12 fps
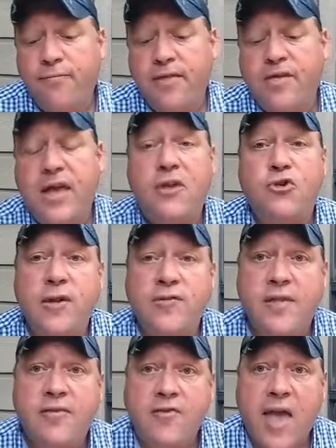The teachings
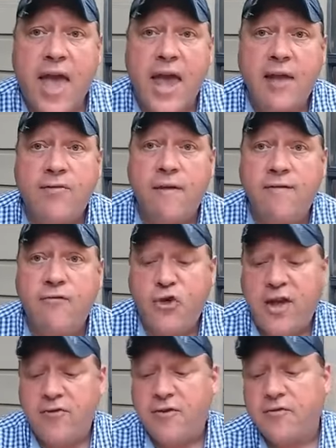and sayings of
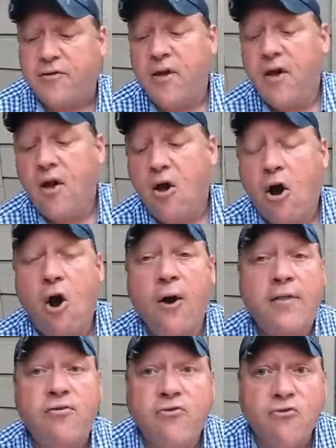Jesus are
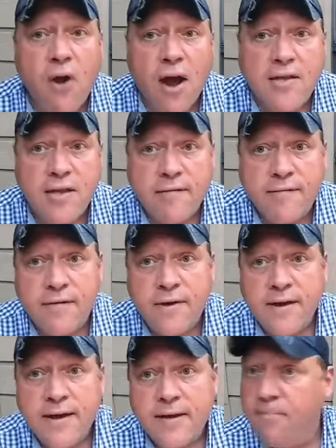instructive.
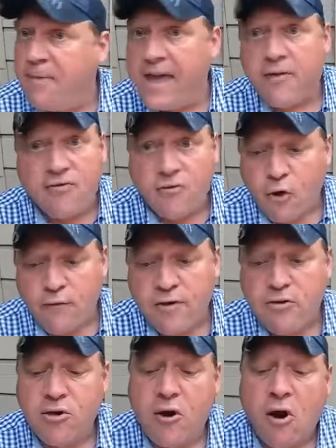Be a
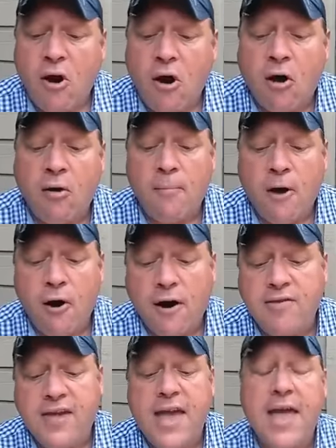servant to all, Mark
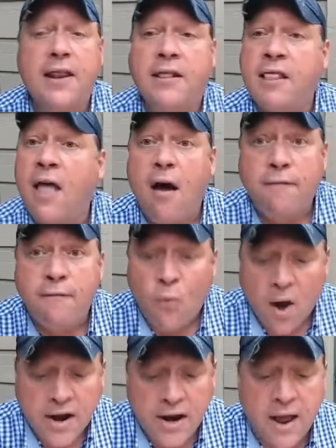10. Love
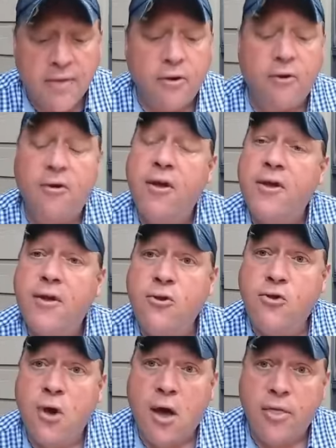one another,
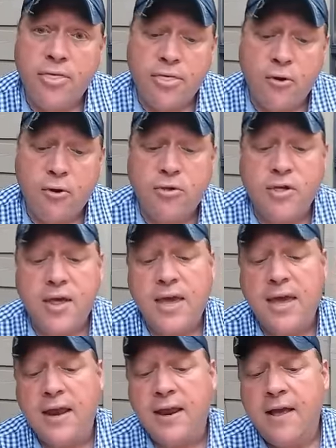John
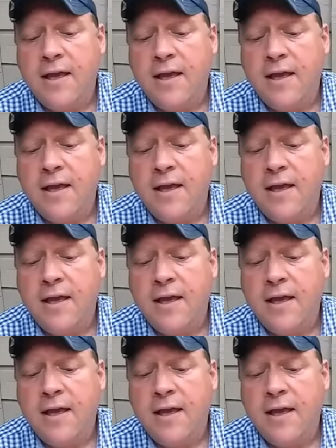13.